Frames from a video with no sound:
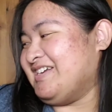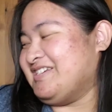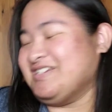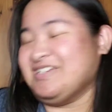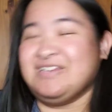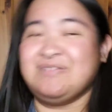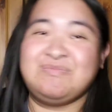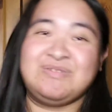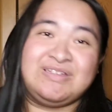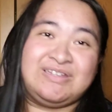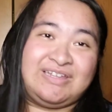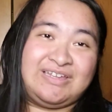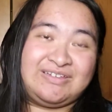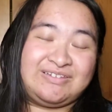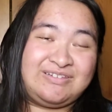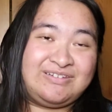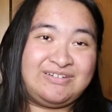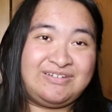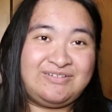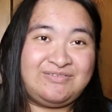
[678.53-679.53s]
I shouldn't be like,
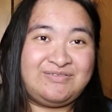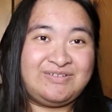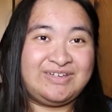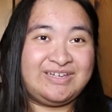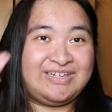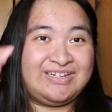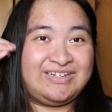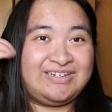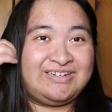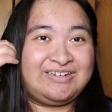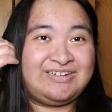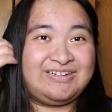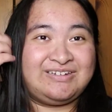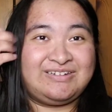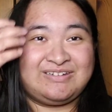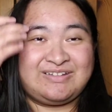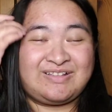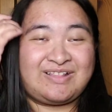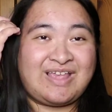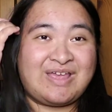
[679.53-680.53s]
you know what?
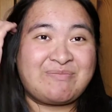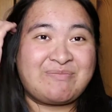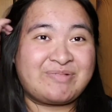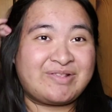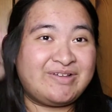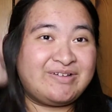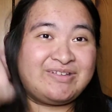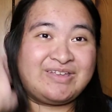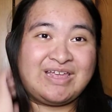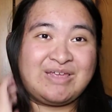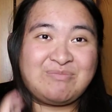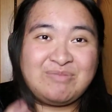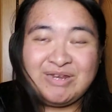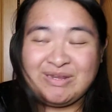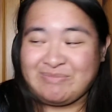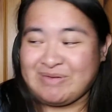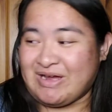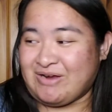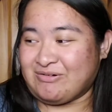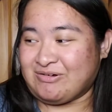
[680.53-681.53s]
Samsung gave me
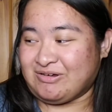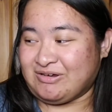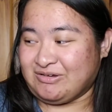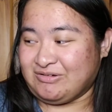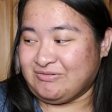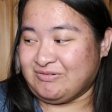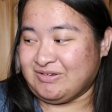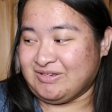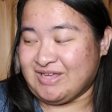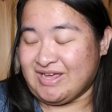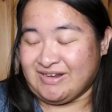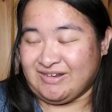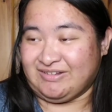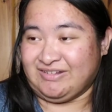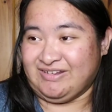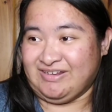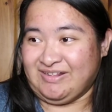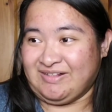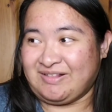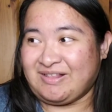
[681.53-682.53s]
the power to do a lot of
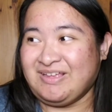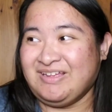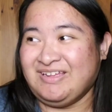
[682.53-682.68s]
things.